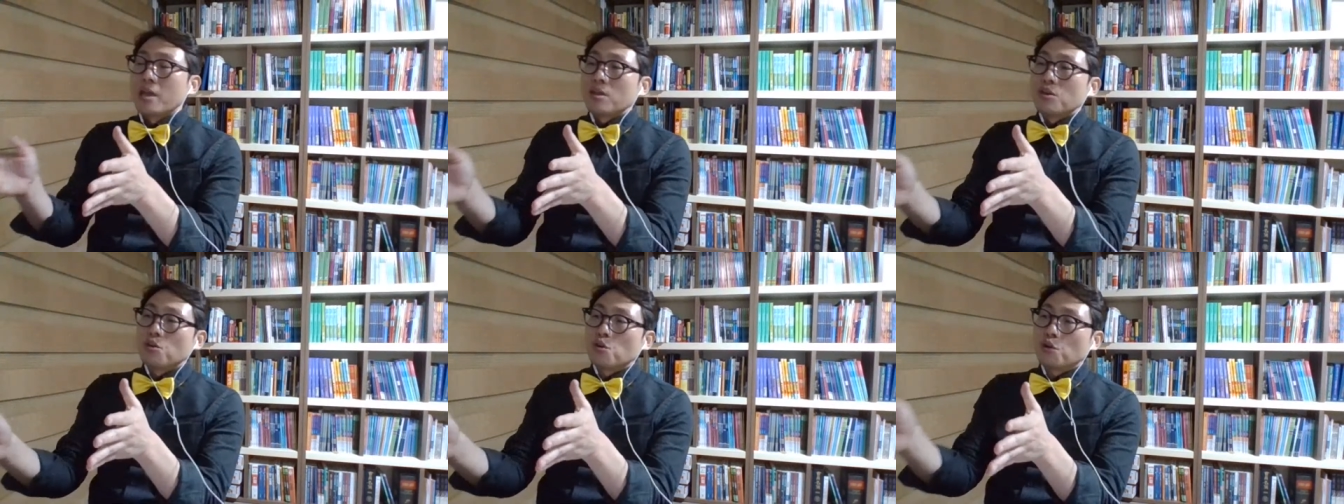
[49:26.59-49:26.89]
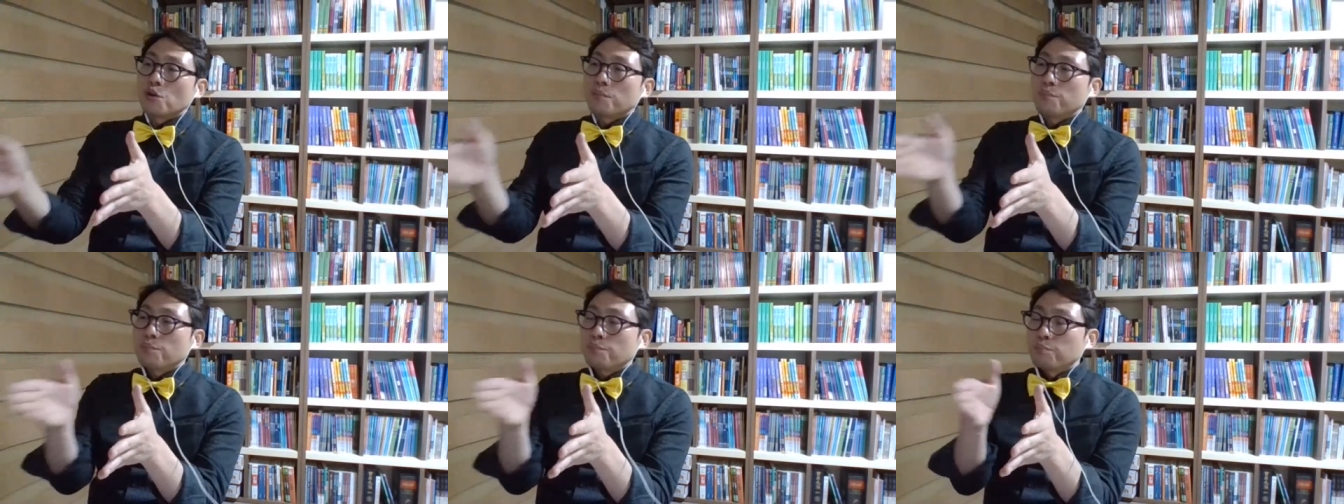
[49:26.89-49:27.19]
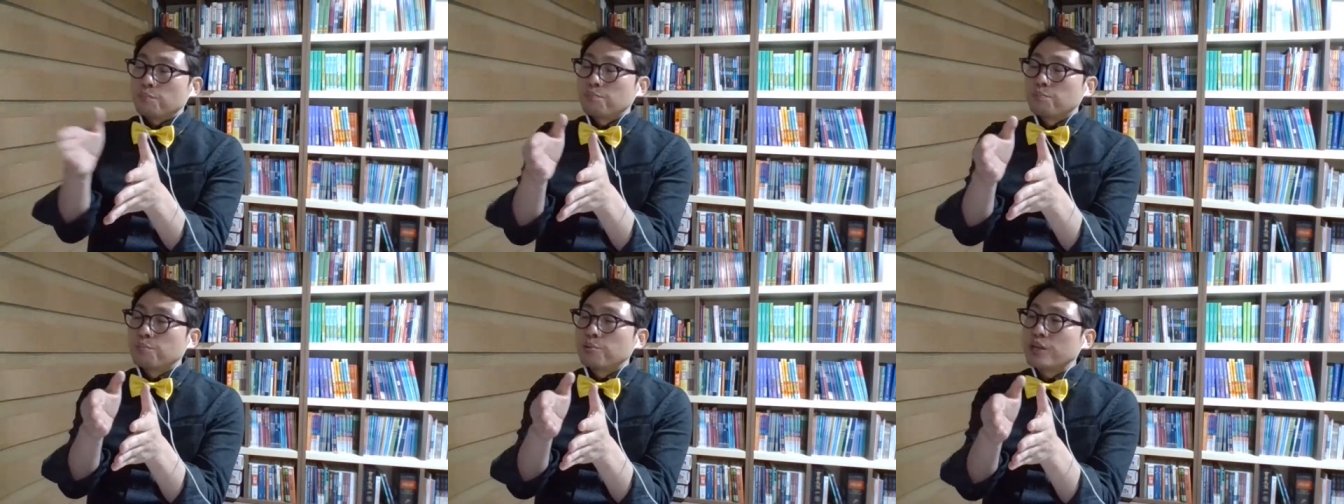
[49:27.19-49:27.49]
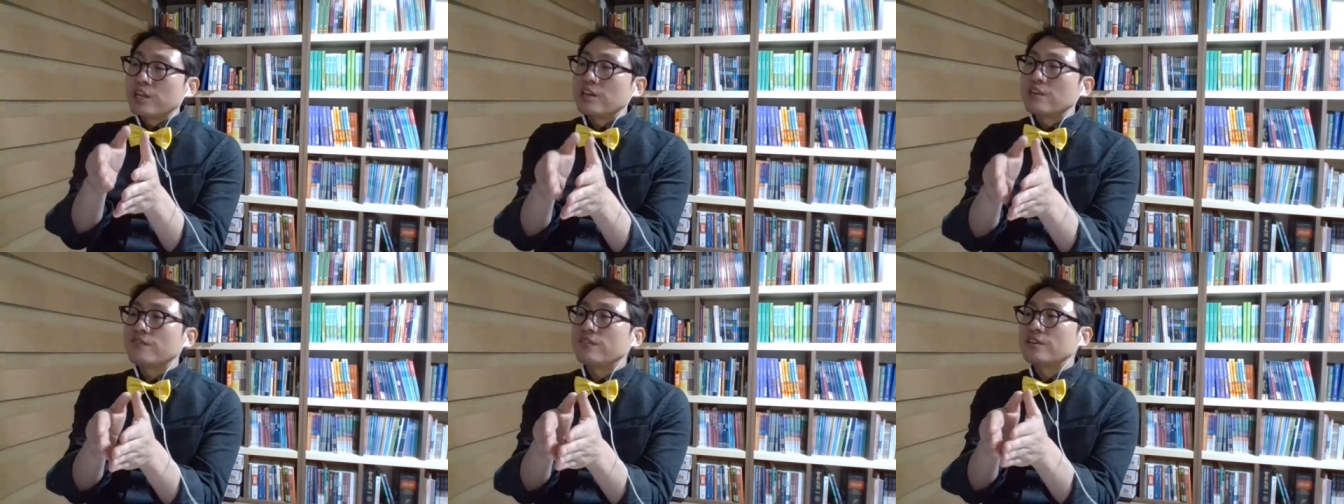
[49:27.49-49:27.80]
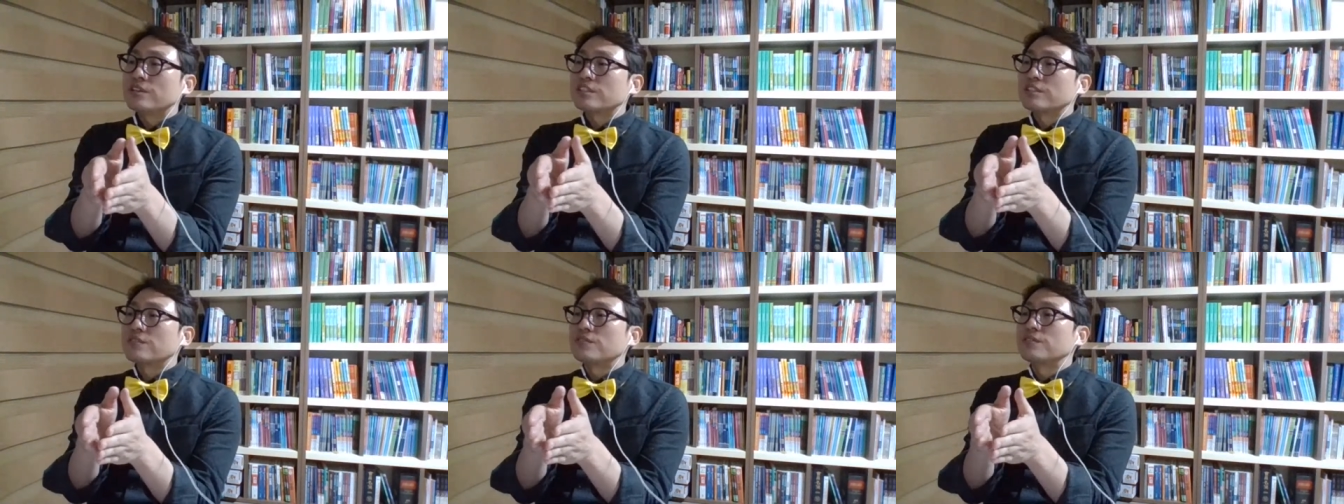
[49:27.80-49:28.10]
your
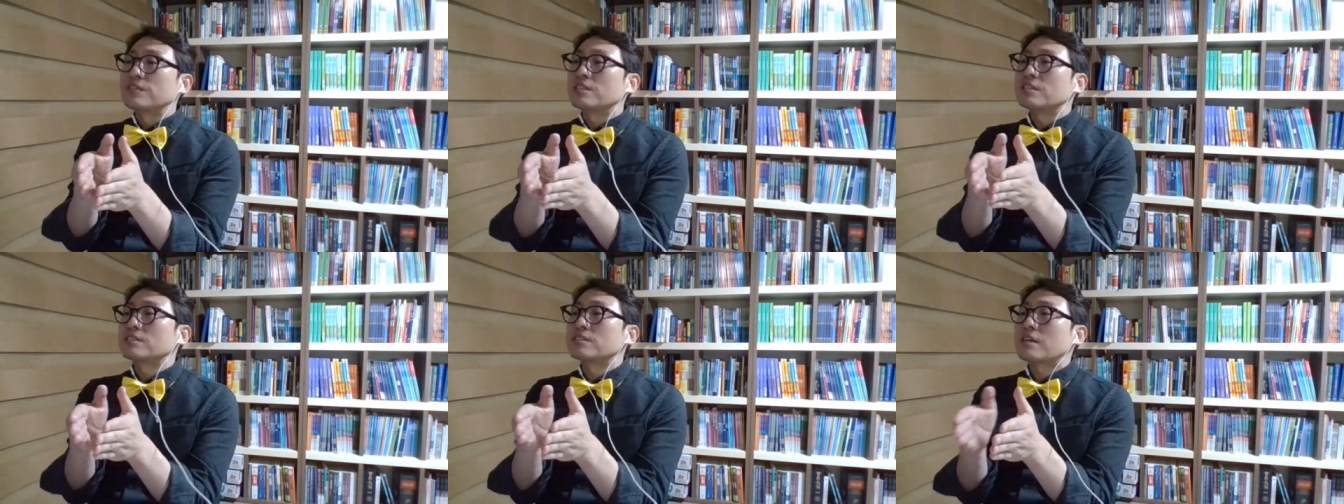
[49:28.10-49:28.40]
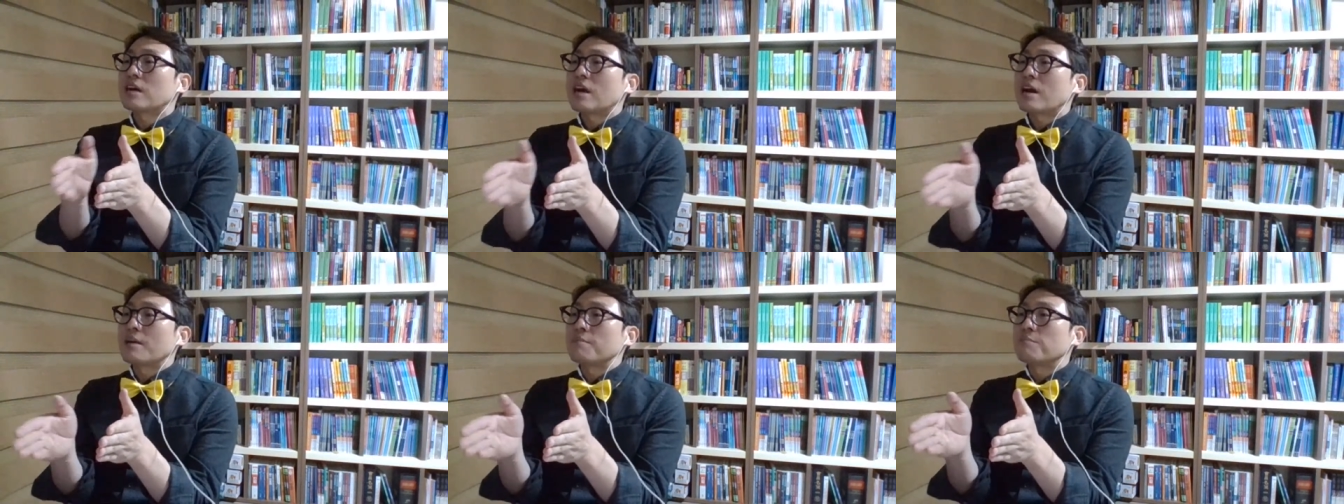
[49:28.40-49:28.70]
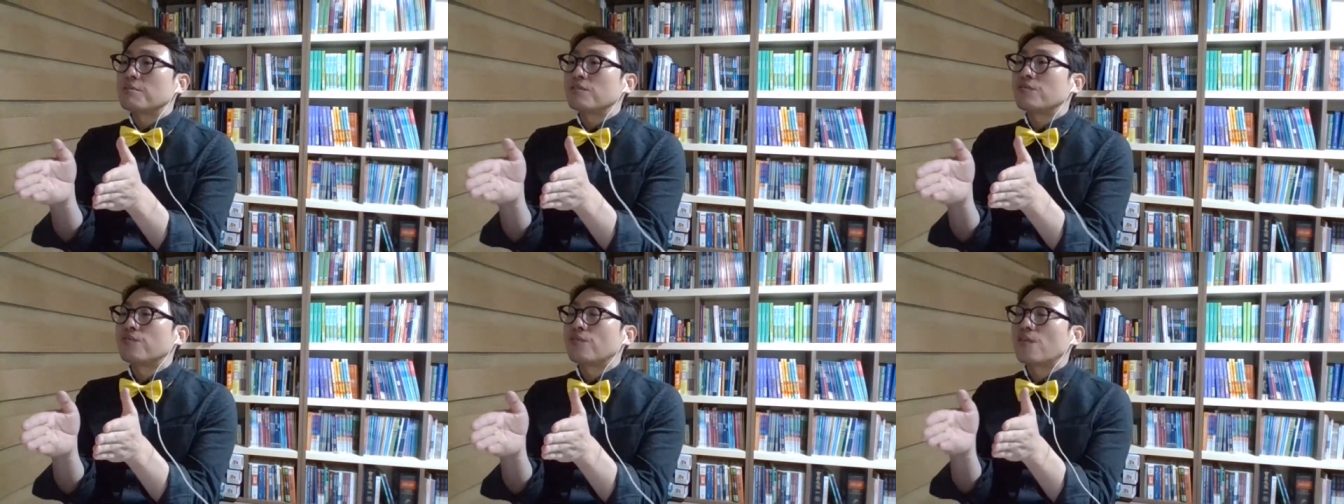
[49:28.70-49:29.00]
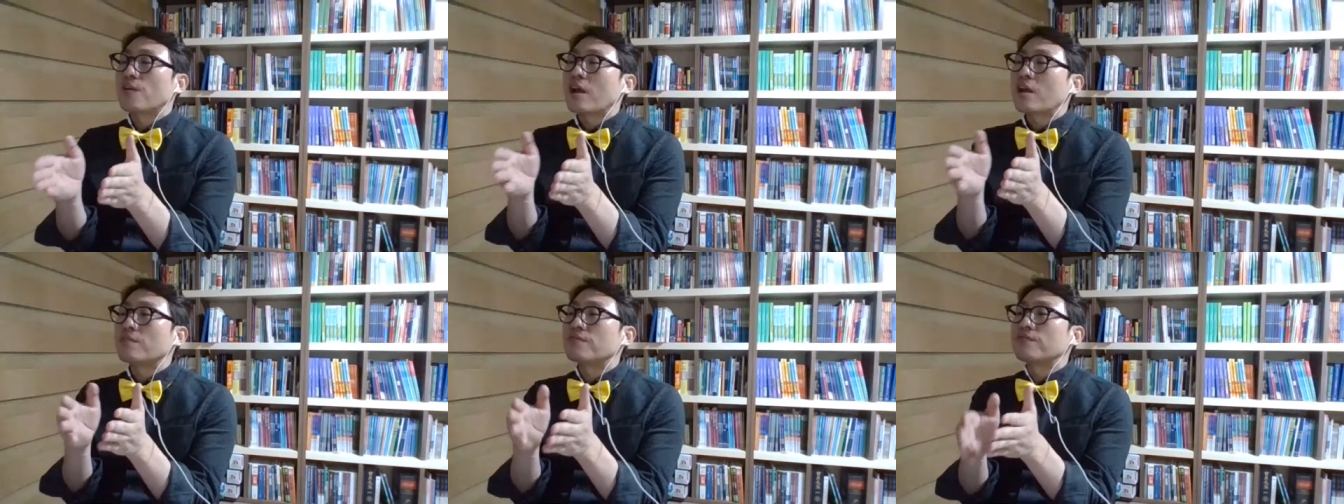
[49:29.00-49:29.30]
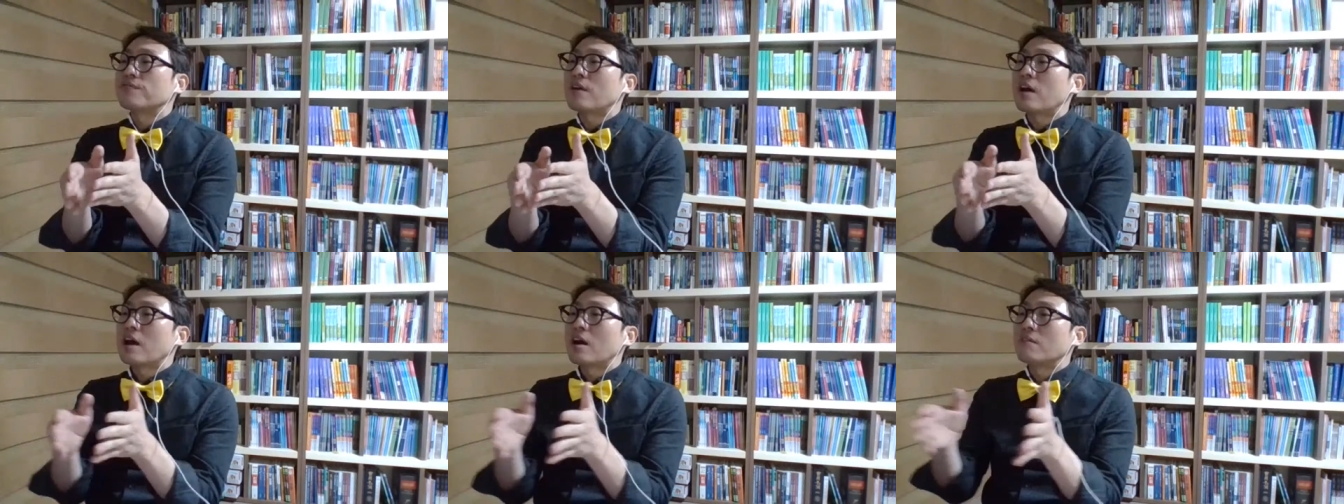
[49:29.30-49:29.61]
previous visa type before
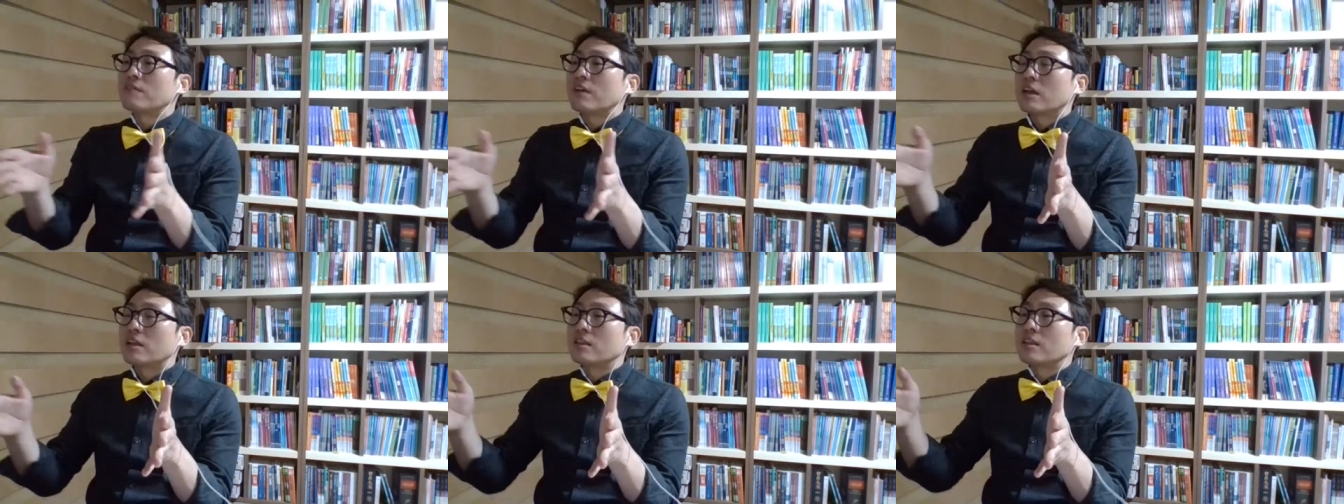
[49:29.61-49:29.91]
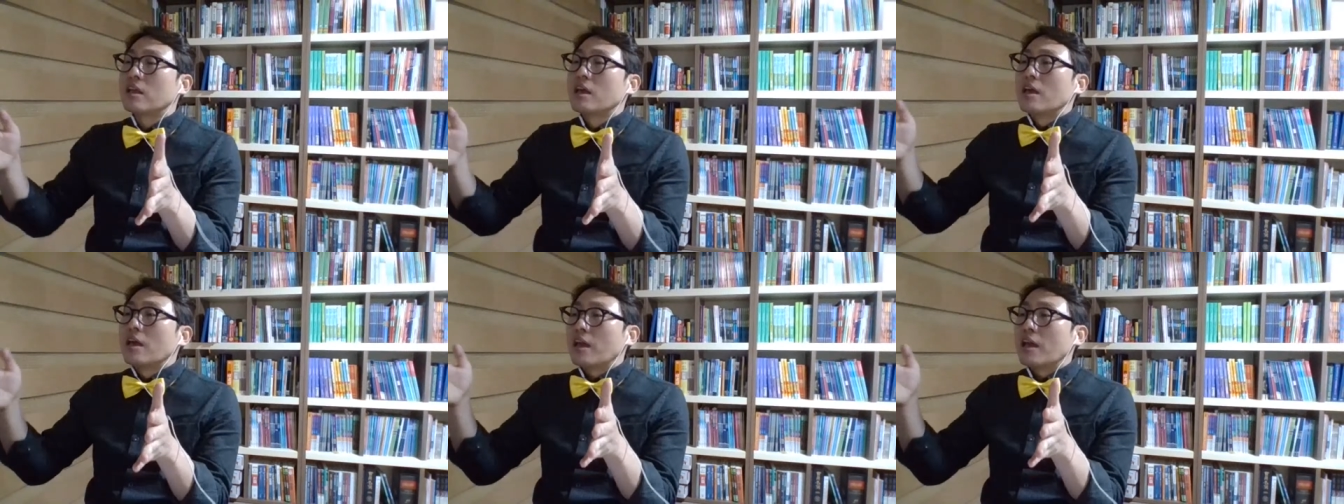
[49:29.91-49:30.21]
F5 and